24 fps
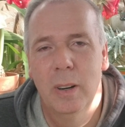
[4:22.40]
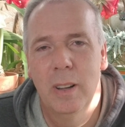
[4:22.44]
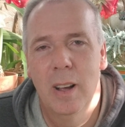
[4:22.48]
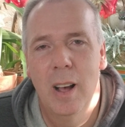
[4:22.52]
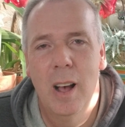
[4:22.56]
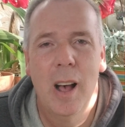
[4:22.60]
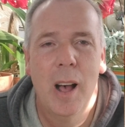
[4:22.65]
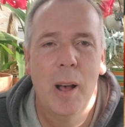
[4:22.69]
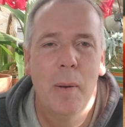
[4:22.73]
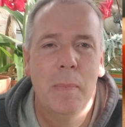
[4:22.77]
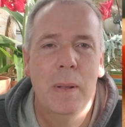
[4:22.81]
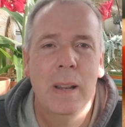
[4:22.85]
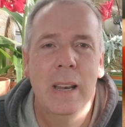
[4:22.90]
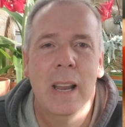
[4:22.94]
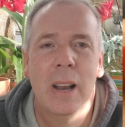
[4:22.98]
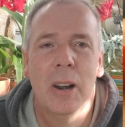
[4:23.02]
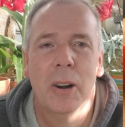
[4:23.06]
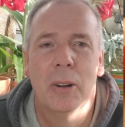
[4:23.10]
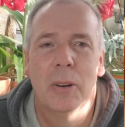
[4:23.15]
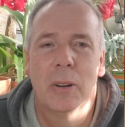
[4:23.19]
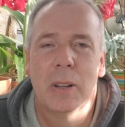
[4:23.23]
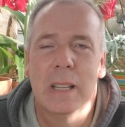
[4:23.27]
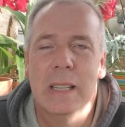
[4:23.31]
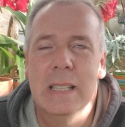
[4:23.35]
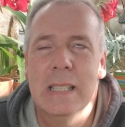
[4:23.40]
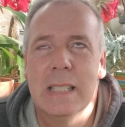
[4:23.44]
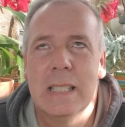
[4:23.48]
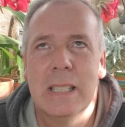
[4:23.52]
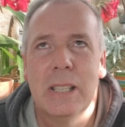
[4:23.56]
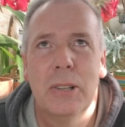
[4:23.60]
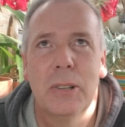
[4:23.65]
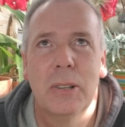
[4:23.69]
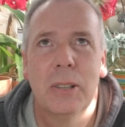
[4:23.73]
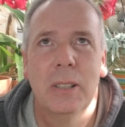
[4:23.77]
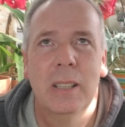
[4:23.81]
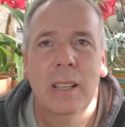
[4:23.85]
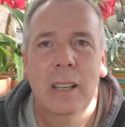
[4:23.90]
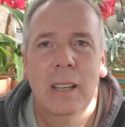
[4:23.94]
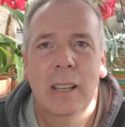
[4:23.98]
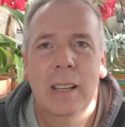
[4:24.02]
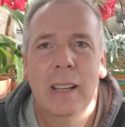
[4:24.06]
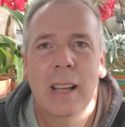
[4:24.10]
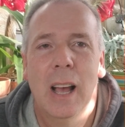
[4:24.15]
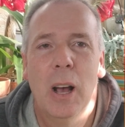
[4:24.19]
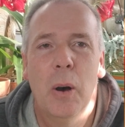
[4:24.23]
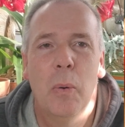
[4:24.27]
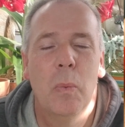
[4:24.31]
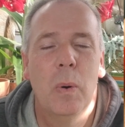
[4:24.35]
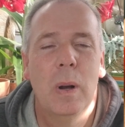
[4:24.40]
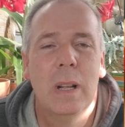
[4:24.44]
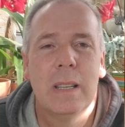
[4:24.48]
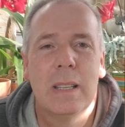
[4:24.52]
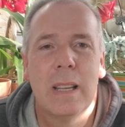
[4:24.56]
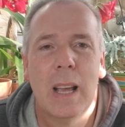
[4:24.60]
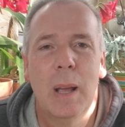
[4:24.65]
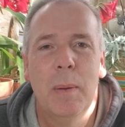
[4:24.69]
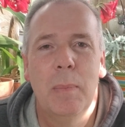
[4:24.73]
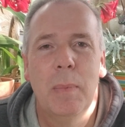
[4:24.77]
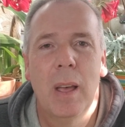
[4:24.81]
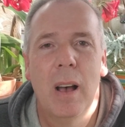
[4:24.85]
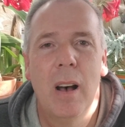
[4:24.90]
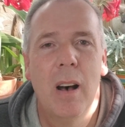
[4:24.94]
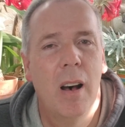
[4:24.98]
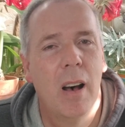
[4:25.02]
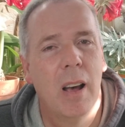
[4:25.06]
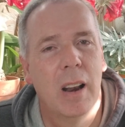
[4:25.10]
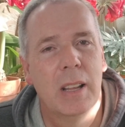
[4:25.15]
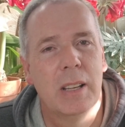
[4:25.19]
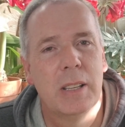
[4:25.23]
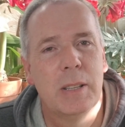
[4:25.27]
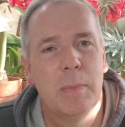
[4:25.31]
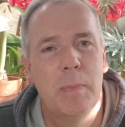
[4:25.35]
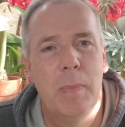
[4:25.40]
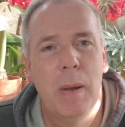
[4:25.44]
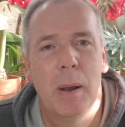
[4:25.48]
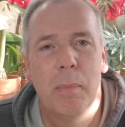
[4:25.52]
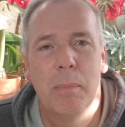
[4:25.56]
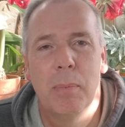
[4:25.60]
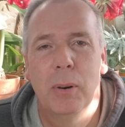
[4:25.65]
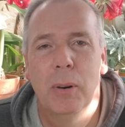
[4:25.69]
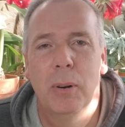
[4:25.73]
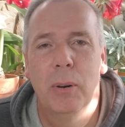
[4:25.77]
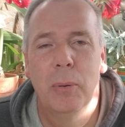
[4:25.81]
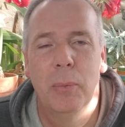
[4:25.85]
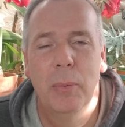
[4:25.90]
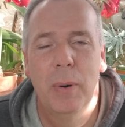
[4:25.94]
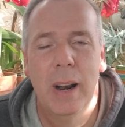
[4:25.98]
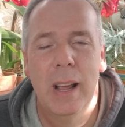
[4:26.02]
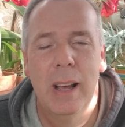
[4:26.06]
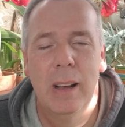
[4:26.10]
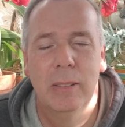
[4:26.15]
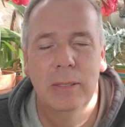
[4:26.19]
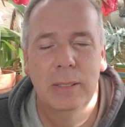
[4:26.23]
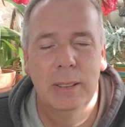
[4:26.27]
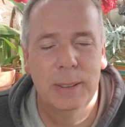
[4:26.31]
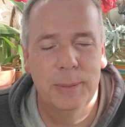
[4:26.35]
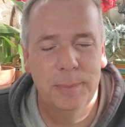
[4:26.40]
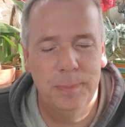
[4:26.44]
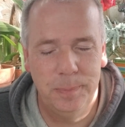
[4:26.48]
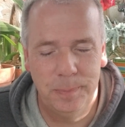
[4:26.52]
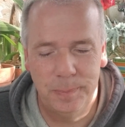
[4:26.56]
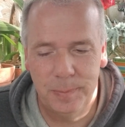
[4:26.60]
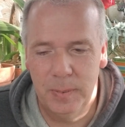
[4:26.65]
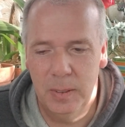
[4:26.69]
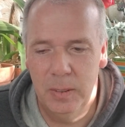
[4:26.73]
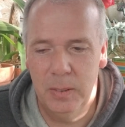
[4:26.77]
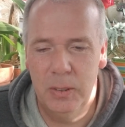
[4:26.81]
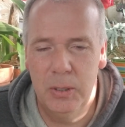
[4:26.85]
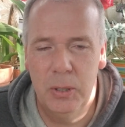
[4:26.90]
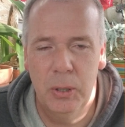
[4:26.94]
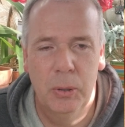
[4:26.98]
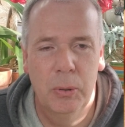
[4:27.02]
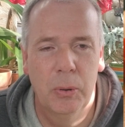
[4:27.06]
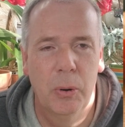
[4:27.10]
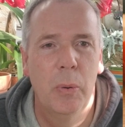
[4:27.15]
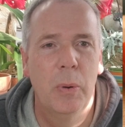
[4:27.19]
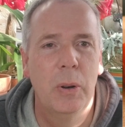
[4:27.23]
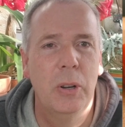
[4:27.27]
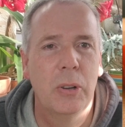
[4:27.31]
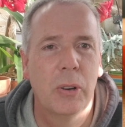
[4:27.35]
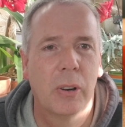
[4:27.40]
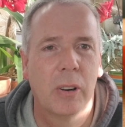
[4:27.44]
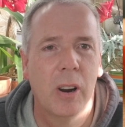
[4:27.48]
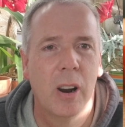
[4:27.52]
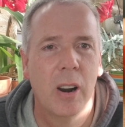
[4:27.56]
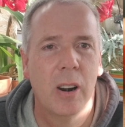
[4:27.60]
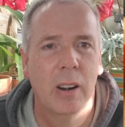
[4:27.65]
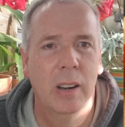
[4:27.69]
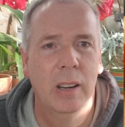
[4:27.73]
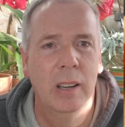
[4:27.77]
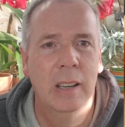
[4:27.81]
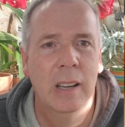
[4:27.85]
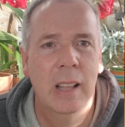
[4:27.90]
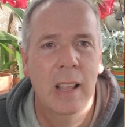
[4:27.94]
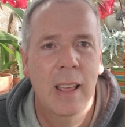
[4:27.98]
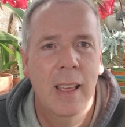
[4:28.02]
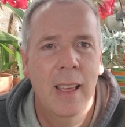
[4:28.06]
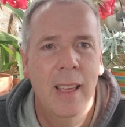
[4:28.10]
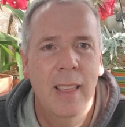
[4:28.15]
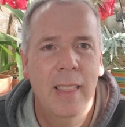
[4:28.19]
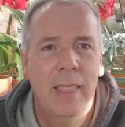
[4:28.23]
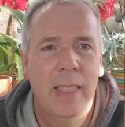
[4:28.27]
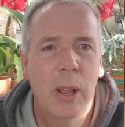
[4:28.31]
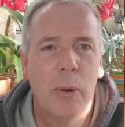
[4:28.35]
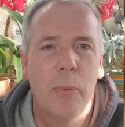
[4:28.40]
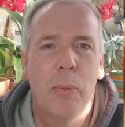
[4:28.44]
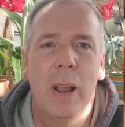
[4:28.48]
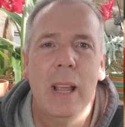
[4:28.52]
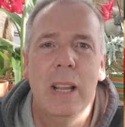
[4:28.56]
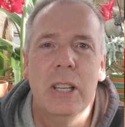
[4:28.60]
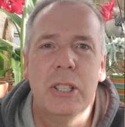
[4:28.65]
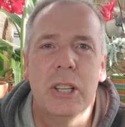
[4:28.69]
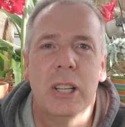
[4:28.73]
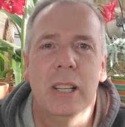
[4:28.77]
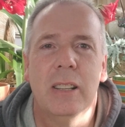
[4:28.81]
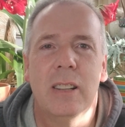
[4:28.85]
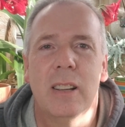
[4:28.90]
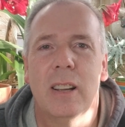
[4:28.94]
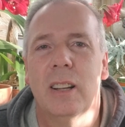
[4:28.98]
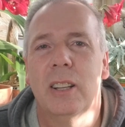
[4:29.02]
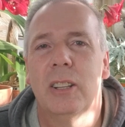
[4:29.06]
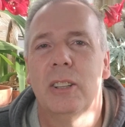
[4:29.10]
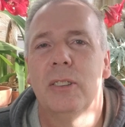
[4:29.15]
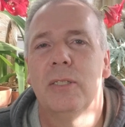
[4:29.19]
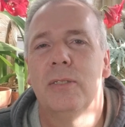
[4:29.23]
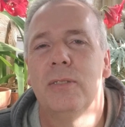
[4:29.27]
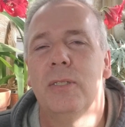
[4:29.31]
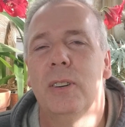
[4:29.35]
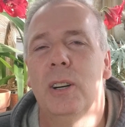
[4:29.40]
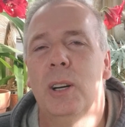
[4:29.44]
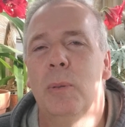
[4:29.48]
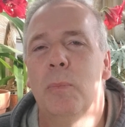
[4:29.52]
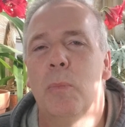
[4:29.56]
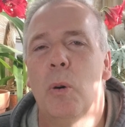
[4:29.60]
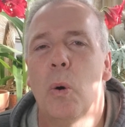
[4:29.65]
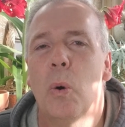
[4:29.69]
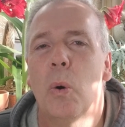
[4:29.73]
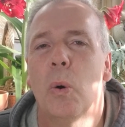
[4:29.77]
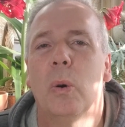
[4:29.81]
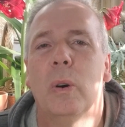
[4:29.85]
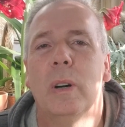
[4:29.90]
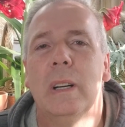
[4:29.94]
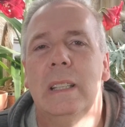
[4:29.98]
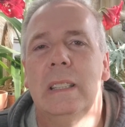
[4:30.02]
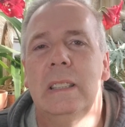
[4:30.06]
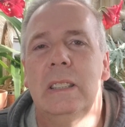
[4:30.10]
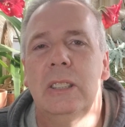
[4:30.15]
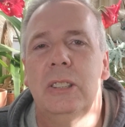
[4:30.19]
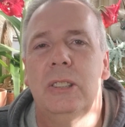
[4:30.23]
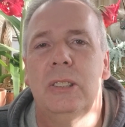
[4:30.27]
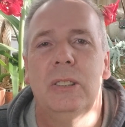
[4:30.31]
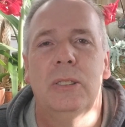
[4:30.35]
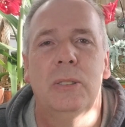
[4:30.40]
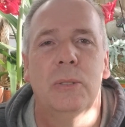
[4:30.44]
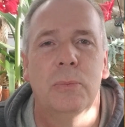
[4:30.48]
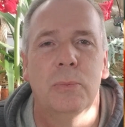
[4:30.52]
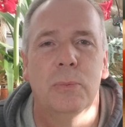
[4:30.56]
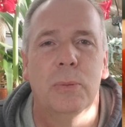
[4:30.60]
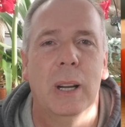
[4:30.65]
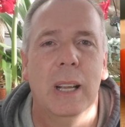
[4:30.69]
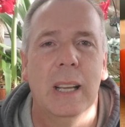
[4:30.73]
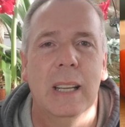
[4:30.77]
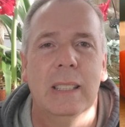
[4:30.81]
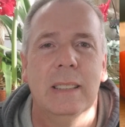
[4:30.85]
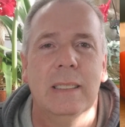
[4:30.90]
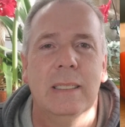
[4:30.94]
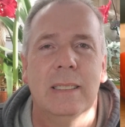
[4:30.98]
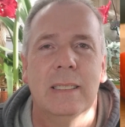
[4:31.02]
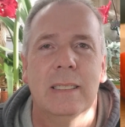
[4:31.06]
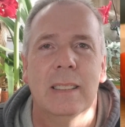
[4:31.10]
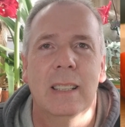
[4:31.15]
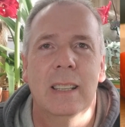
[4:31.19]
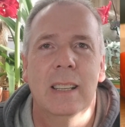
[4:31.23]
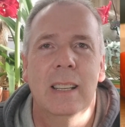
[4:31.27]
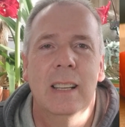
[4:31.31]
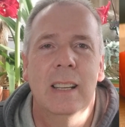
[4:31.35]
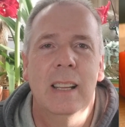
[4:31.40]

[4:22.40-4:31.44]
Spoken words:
habanero, considered at one time the hottest pepper around to grow in your garden. They range in color from orange to reds.